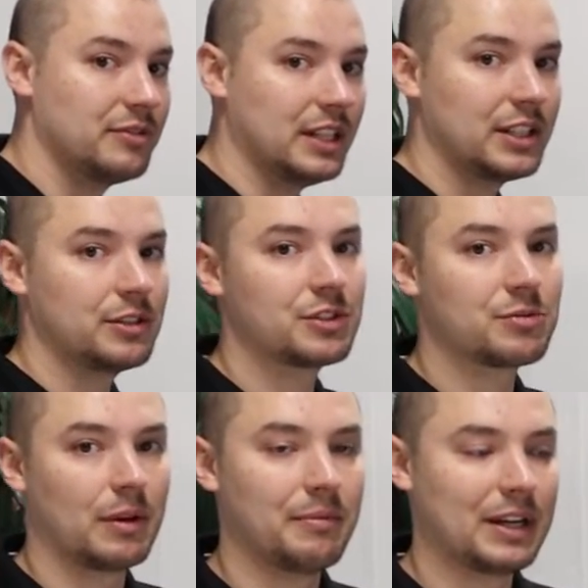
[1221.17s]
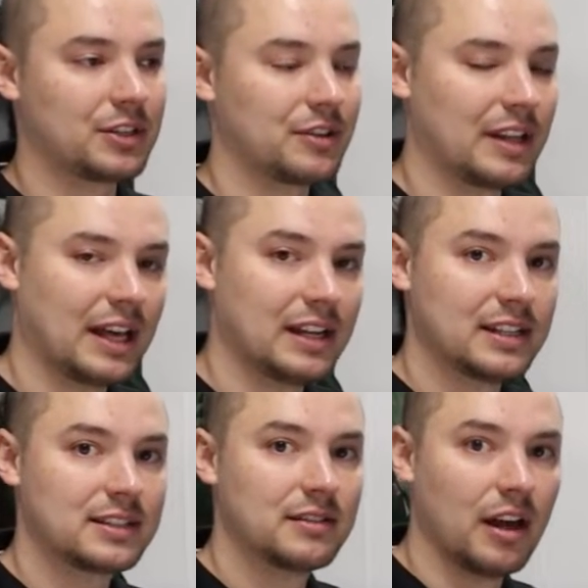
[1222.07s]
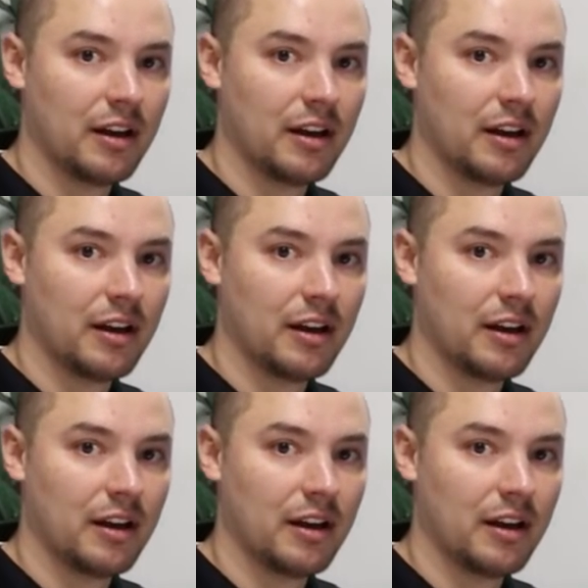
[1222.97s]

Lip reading: really you just want to make sure that it's